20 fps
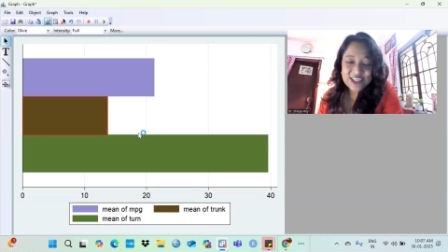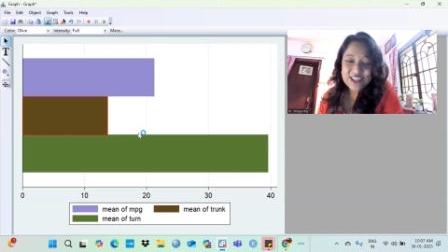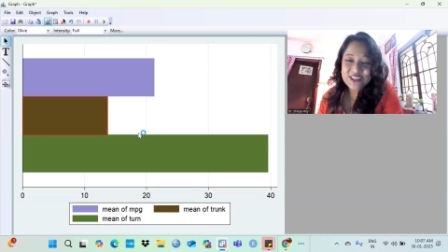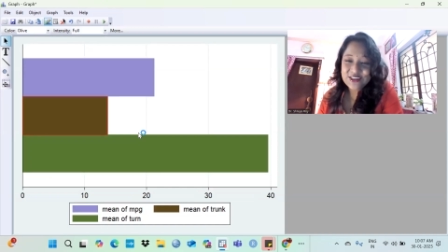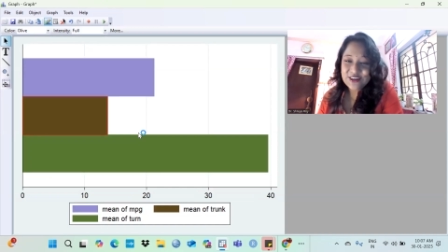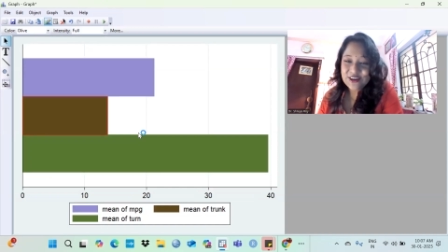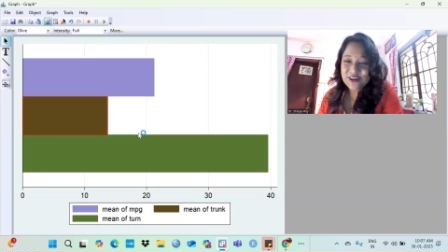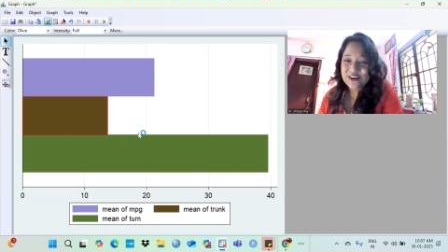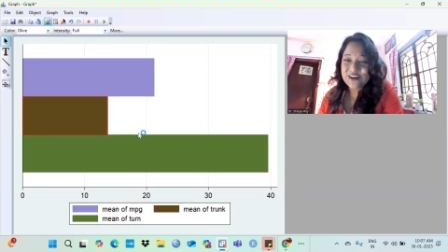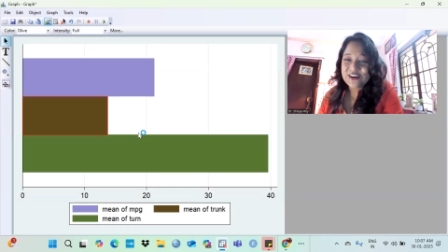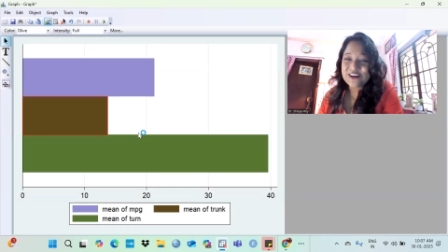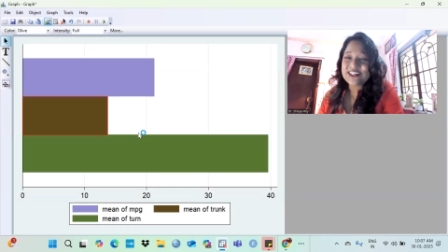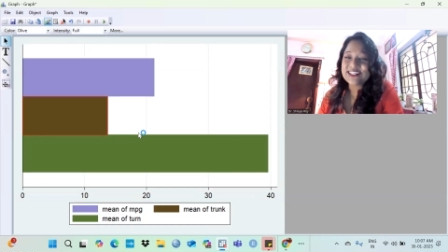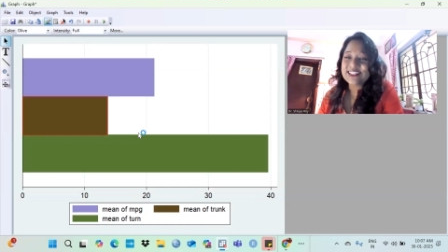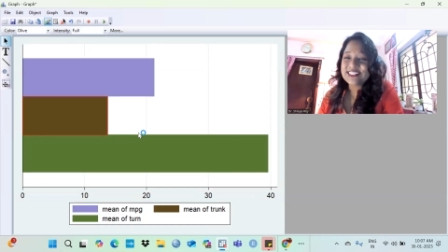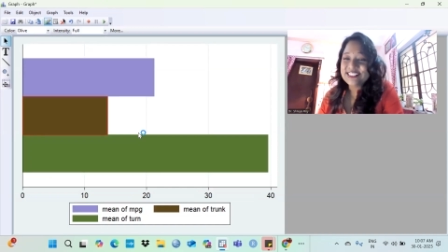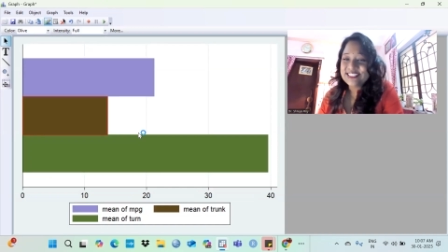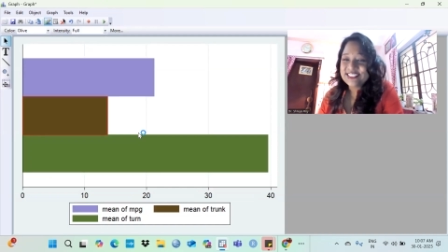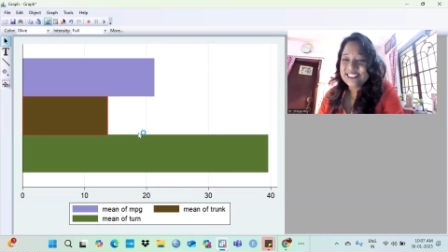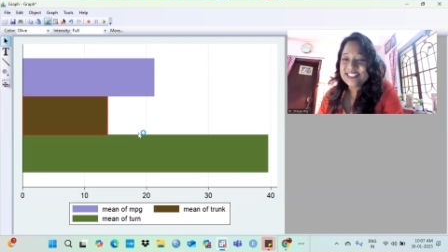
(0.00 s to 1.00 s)
Your
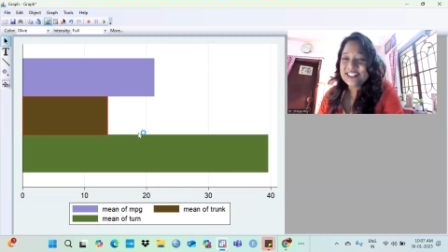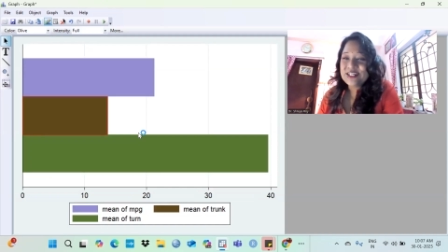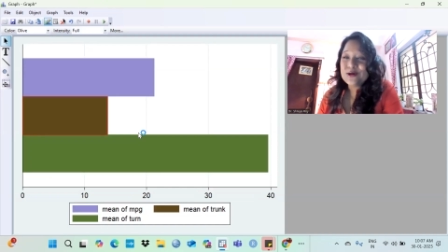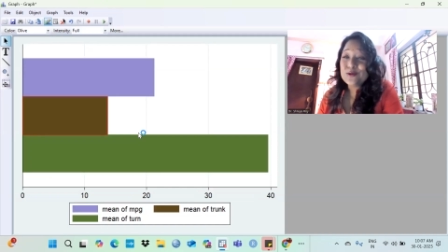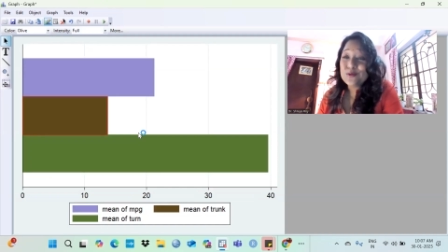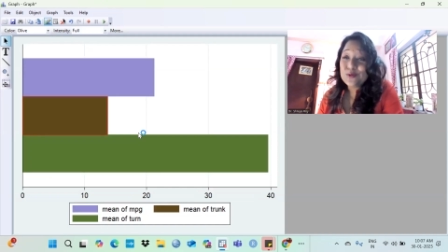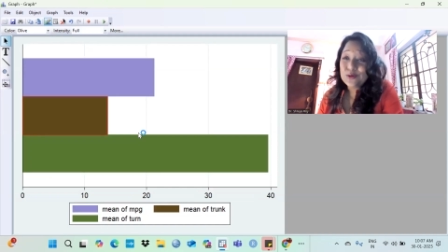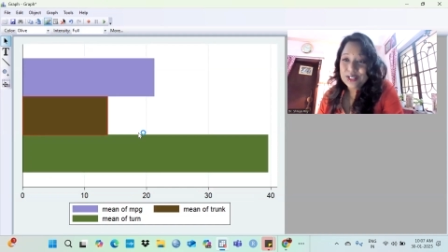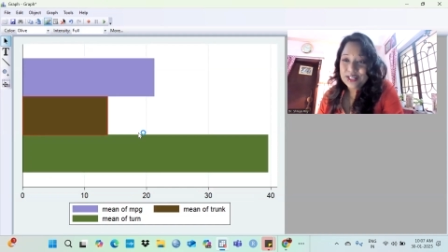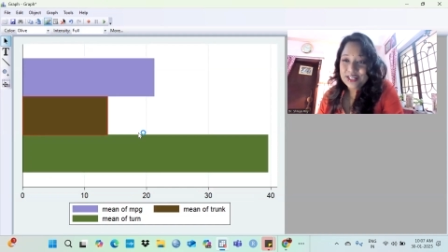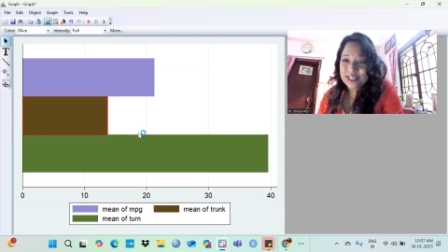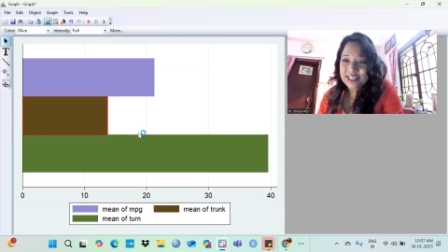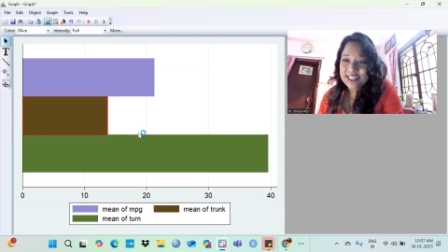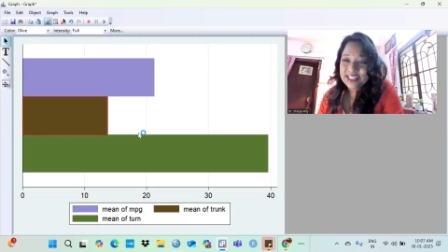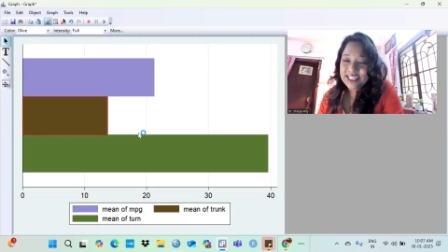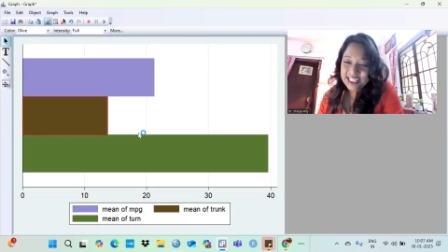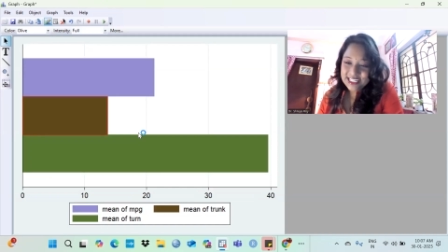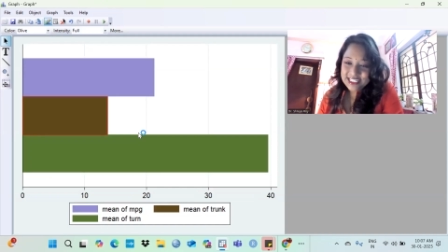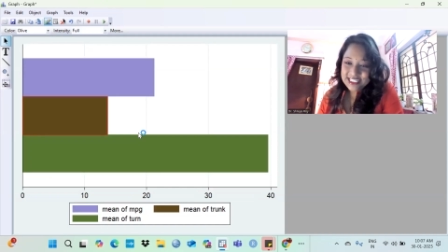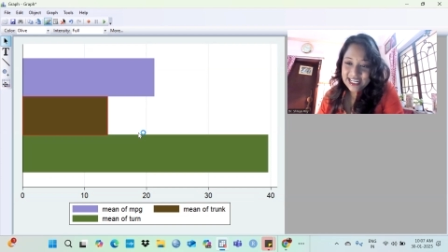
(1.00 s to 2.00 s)

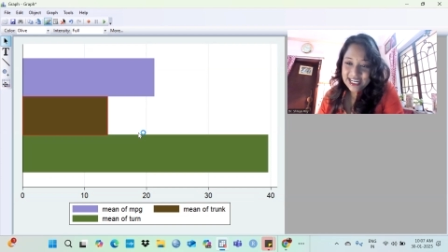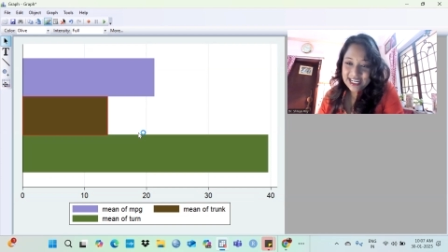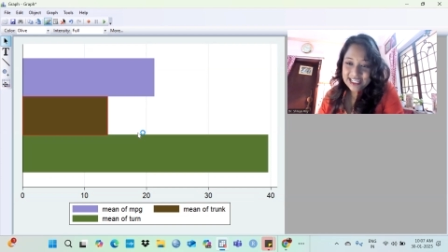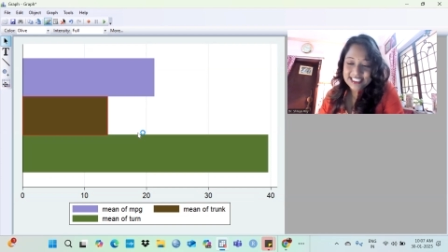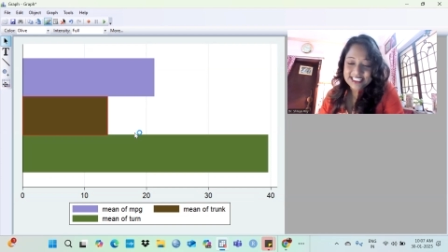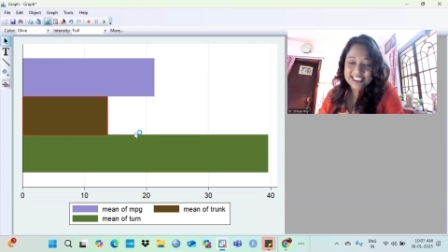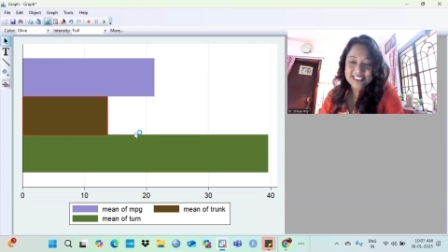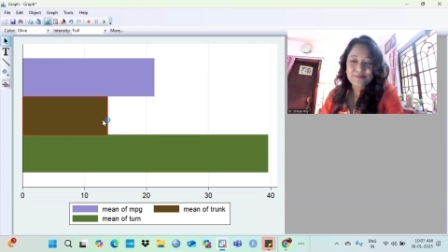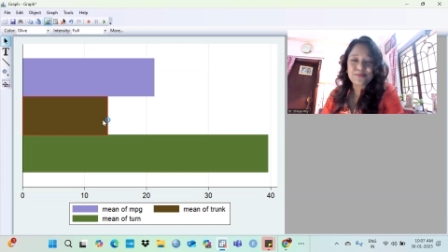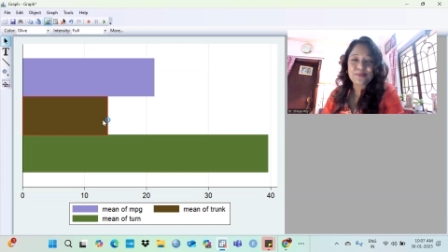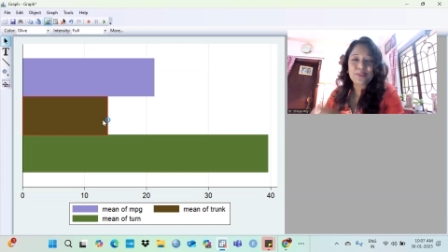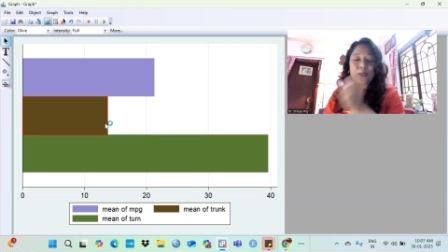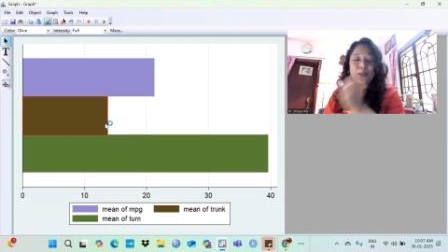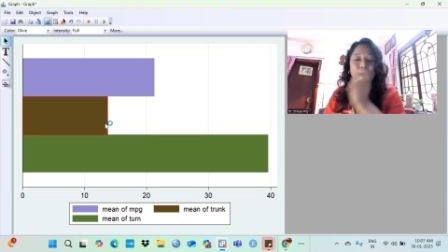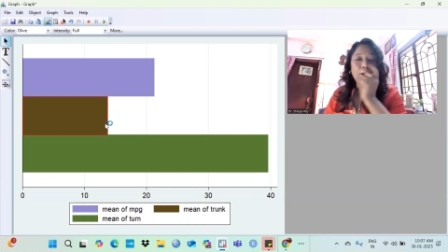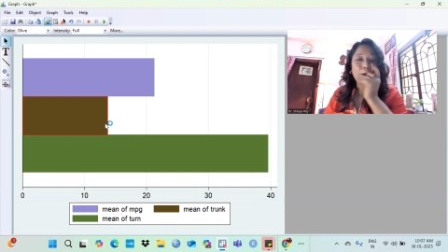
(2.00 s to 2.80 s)
work, it does.